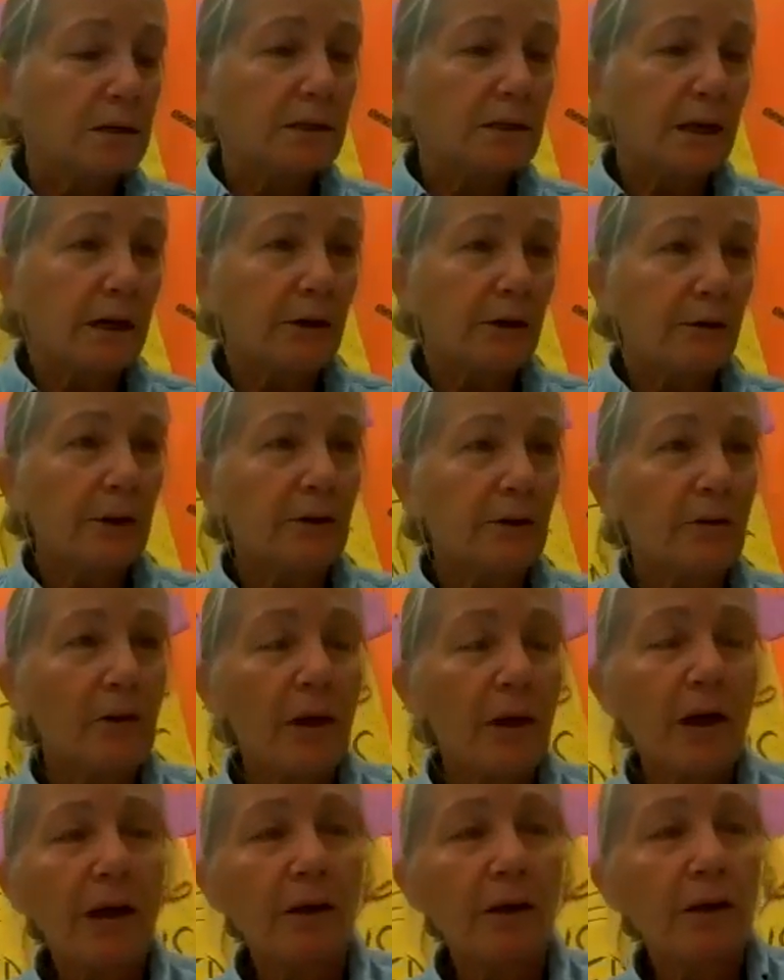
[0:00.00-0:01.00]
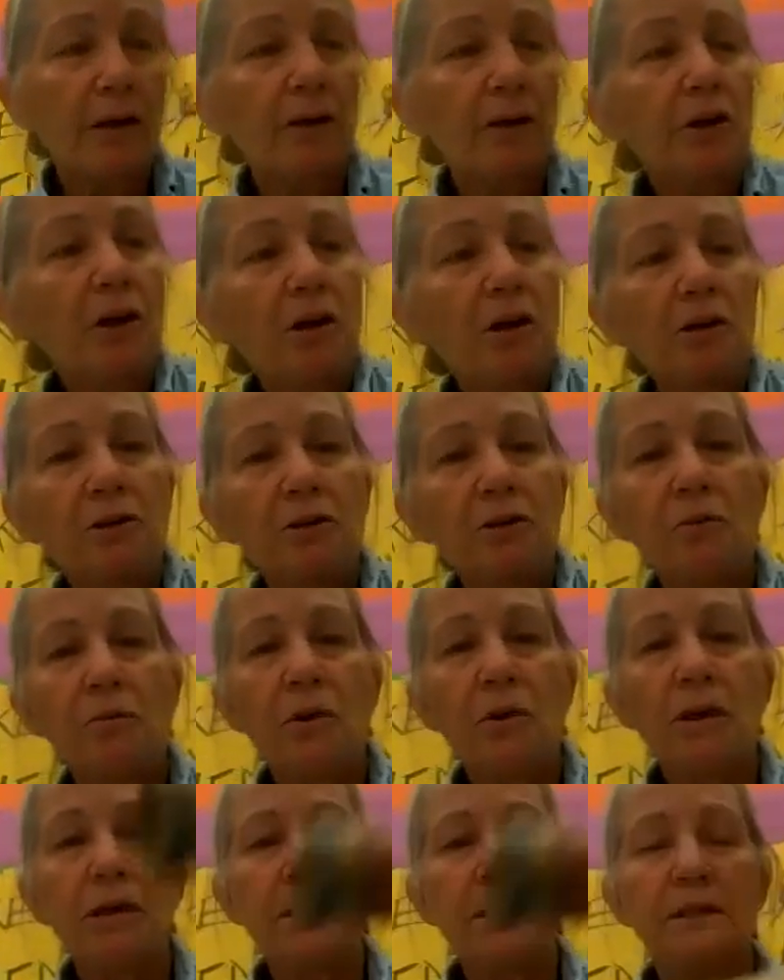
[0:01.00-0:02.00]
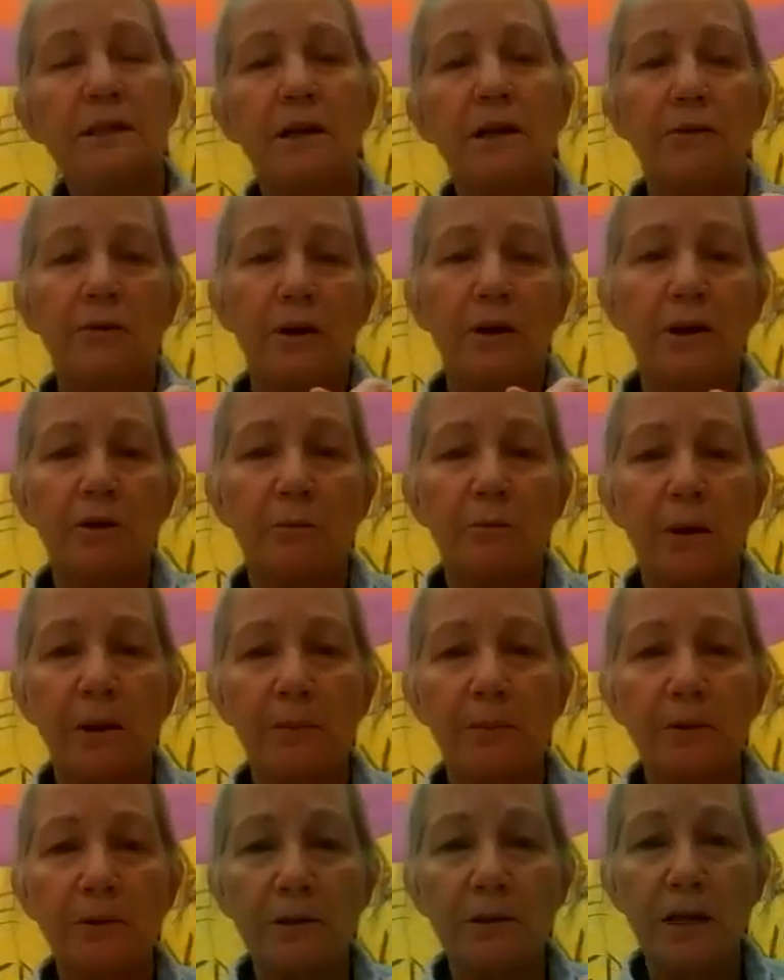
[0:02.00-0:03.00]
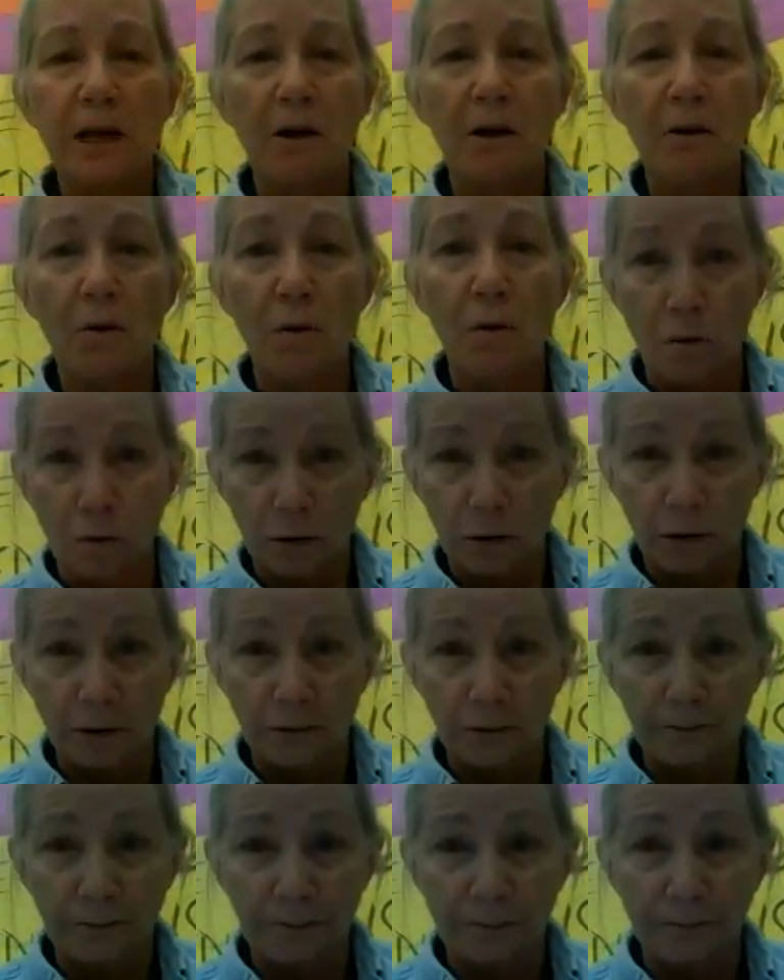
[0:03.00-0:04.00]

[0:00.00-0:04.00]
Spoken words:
decorate that. And you also want to decorate your paper towel holder.